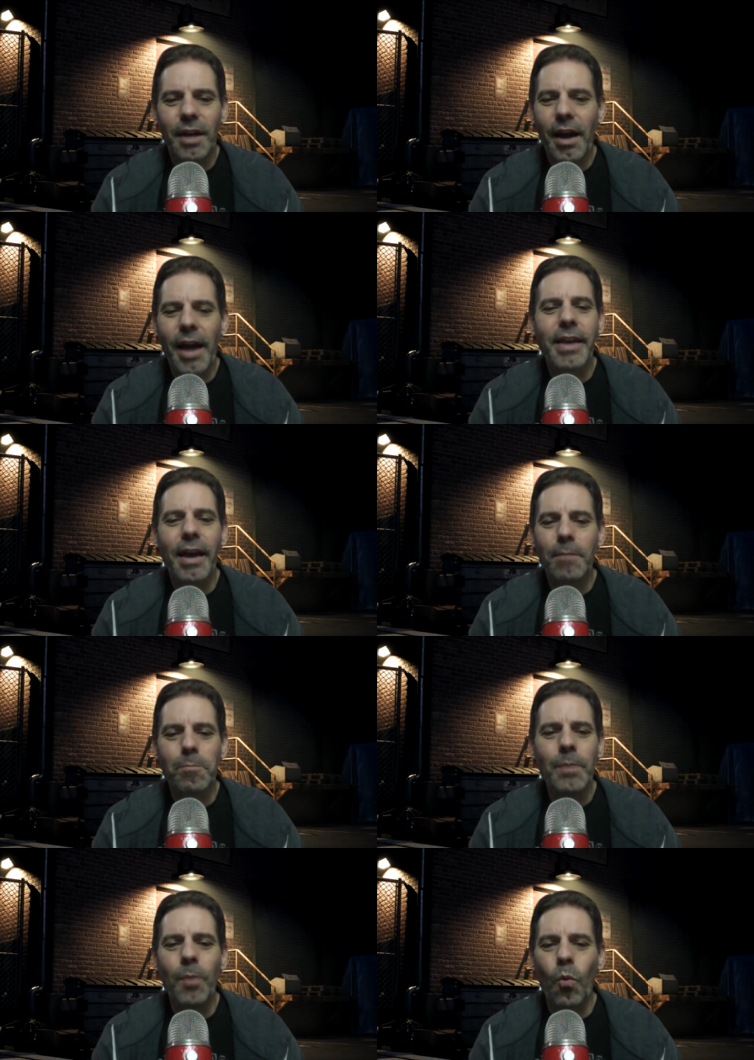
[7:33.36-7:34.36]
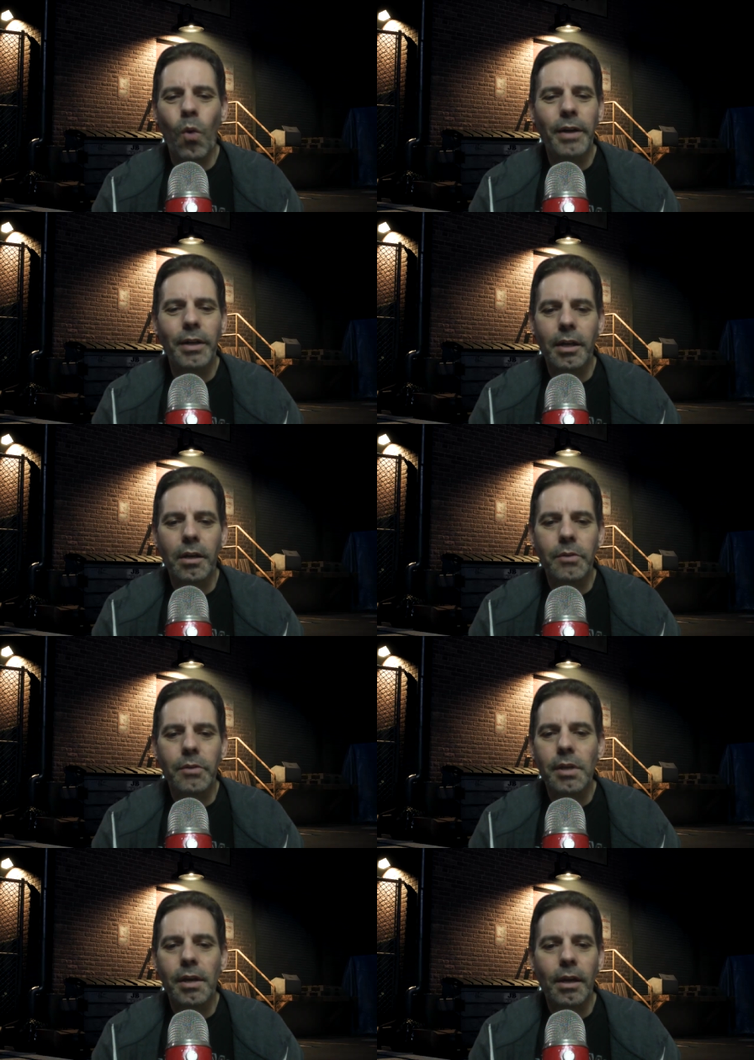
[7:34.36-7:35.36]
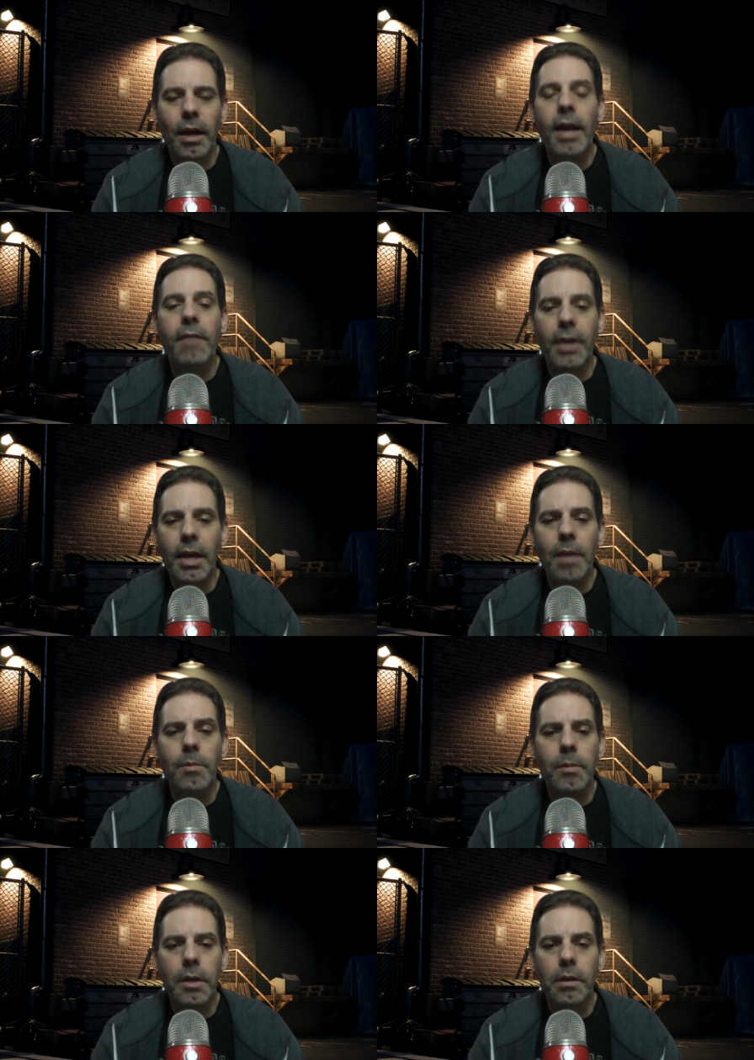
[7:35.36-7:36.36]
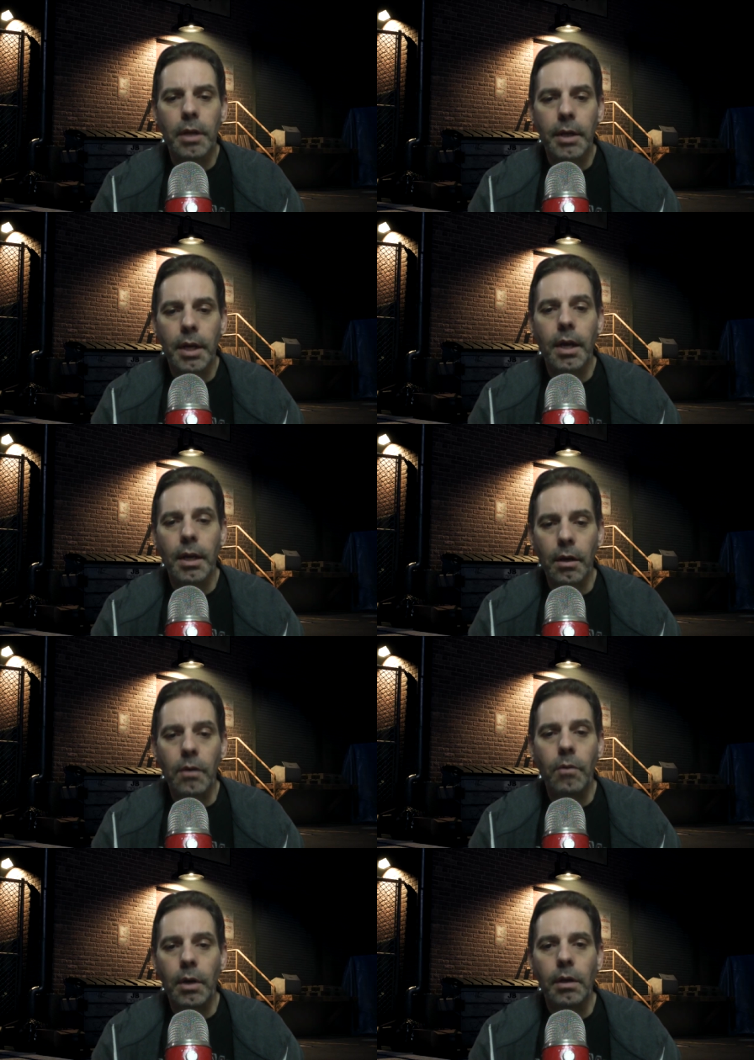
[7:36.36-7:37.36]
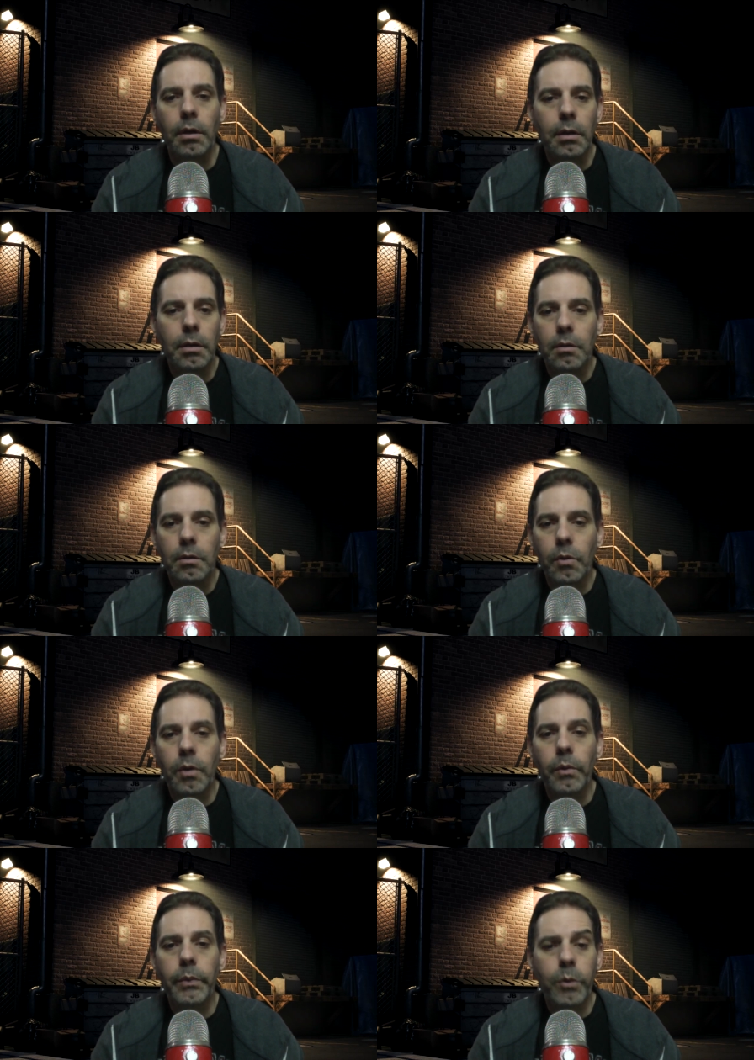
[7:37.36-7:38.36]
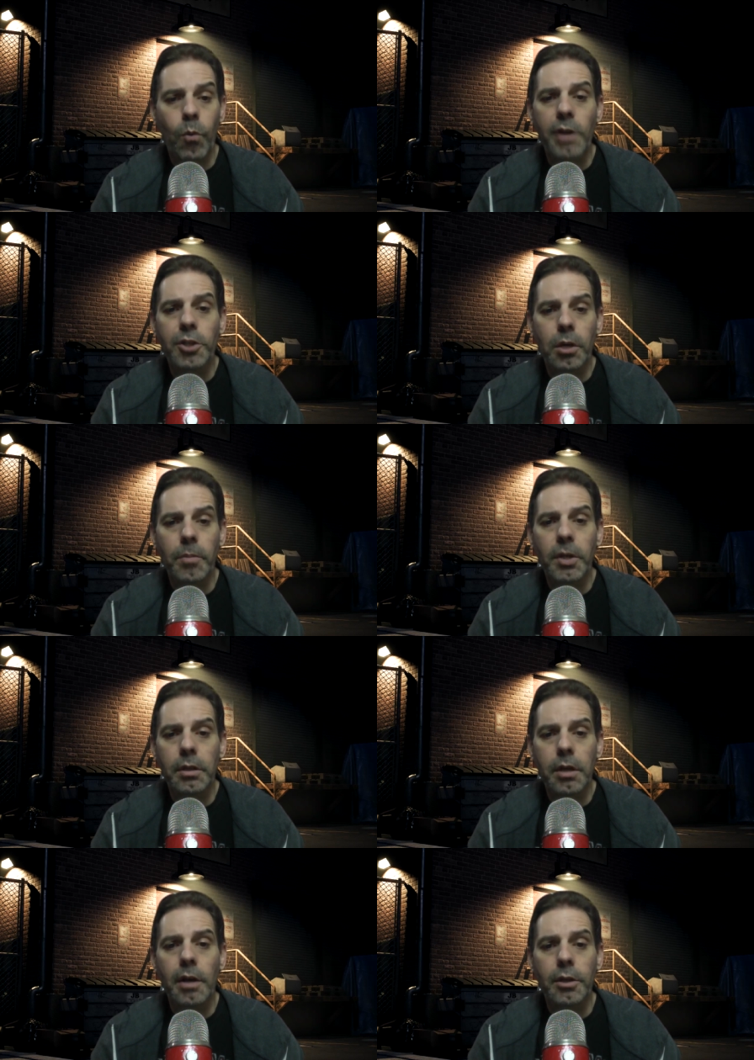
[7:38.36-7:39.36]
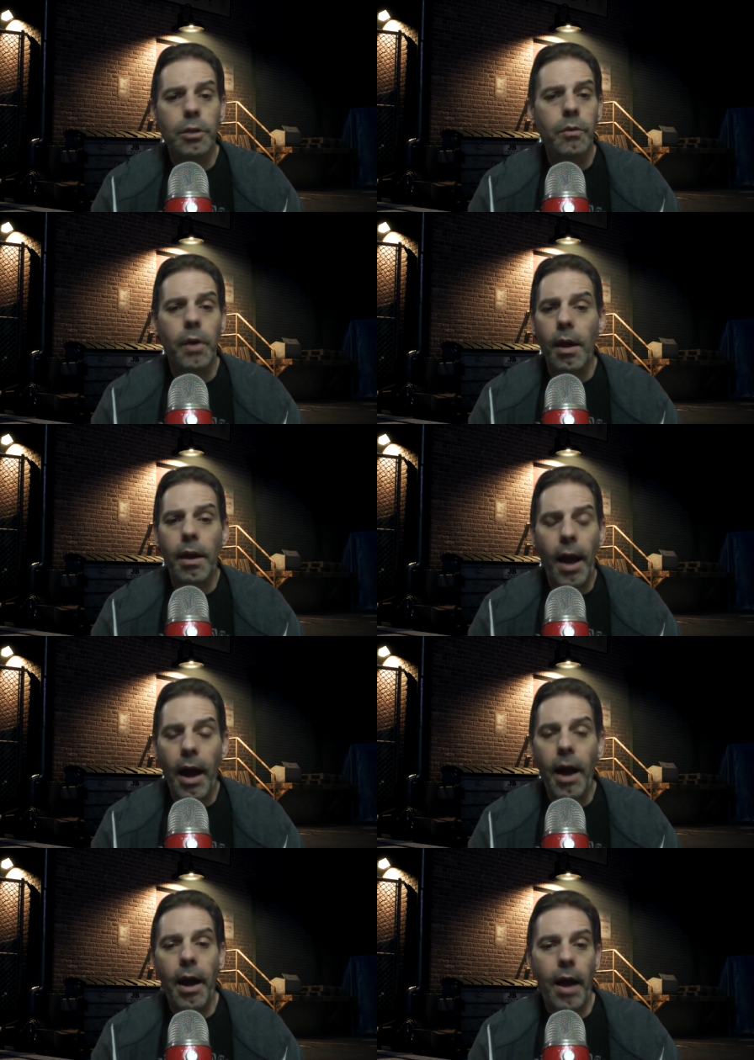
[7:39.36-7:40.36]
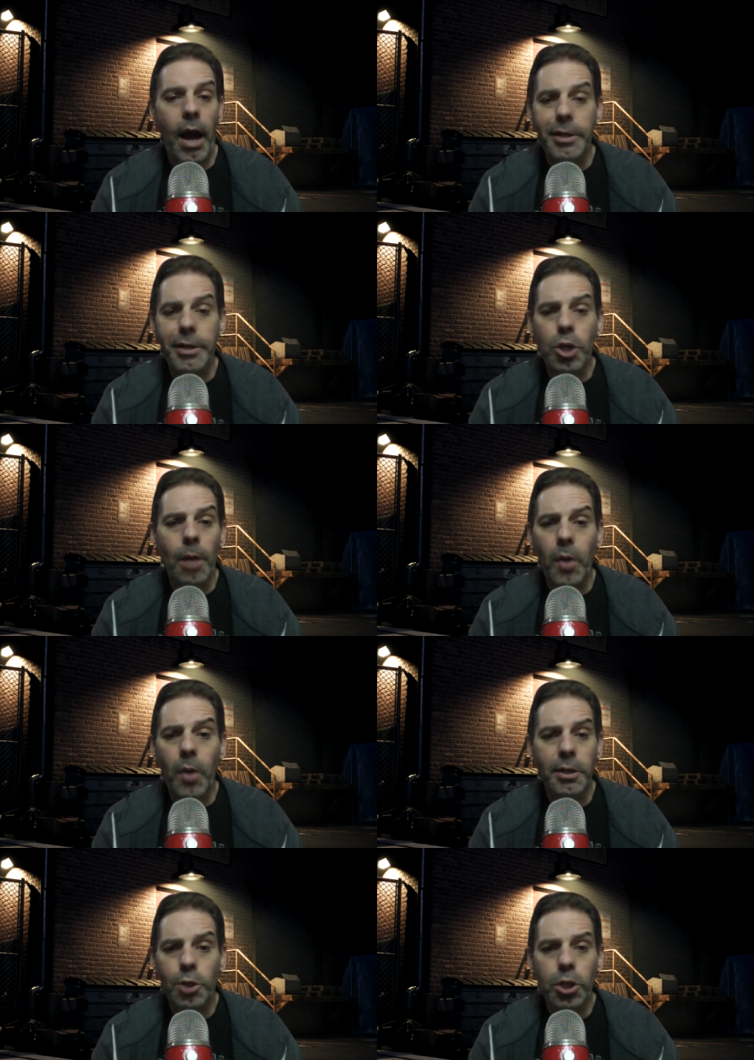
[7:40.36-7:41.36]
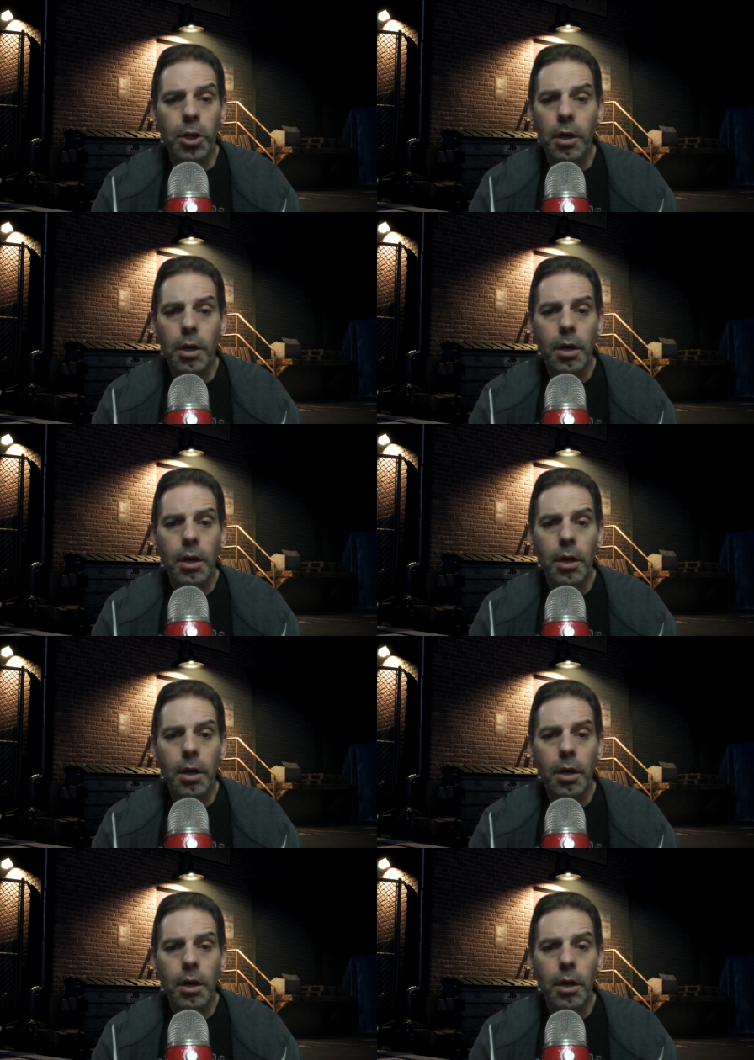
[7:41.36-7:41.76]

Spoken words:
I get it. People want, it's like, hey, if they came to me and they're like, hey, we would want you to be in Doctor Who. Hey, I'd jump on it. Sure.